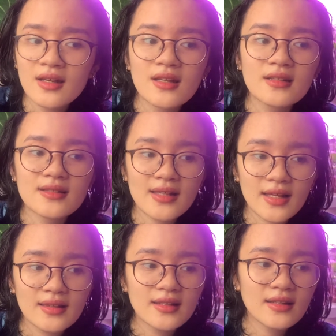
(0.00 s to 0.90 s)
And
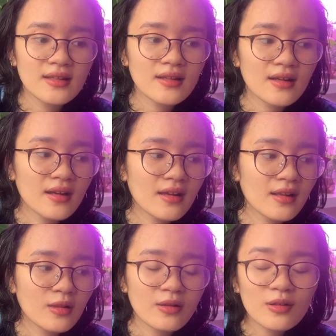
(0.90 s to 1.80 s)
sadly,
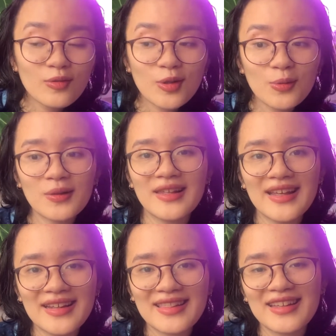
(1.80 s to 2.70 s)
I learned too
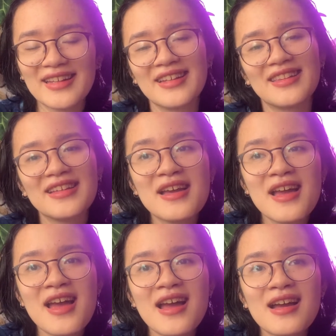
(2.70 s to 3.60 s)
late that
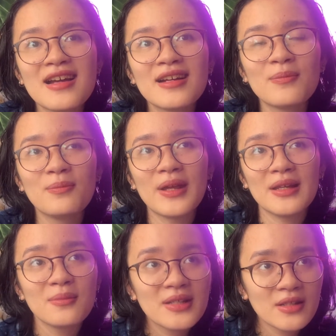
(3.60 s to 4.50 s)

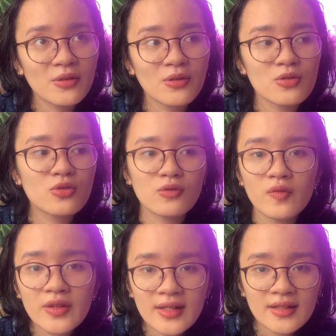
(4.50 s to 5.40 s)
baby or
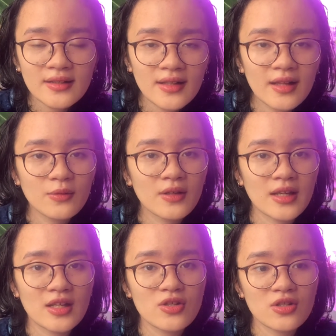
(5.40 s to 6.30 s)
juvenile
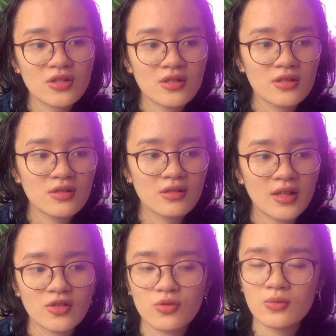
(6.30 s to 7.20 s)
alocasia,
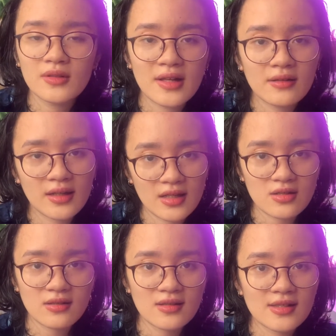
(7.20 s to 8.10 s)
like jewel
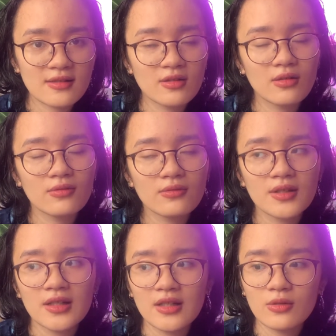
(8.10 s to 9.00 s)
alocasias, don't
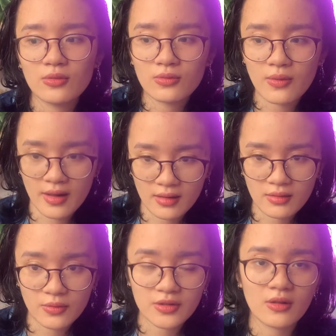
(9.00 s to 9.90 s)
really do well
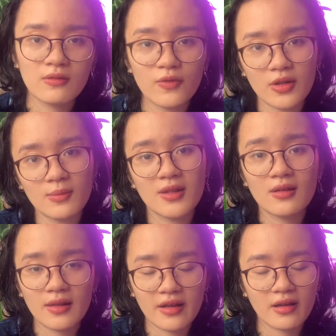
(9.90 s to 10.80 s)
when you convert them
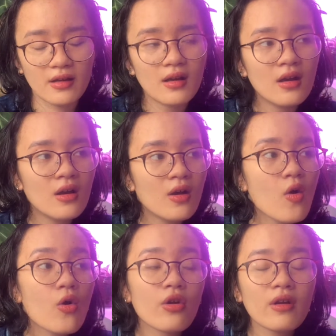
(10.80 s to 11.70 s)
into leca,
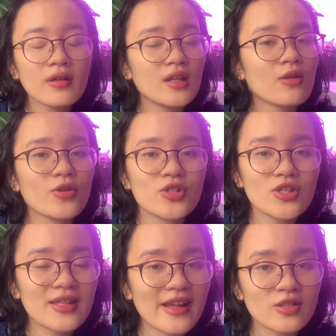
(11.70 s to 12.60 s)
or it's
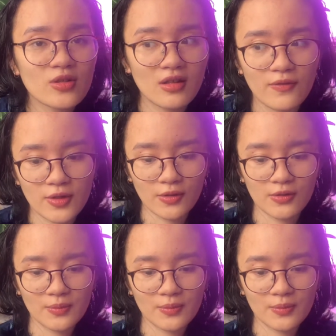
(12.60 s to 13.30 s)
just extra difficult.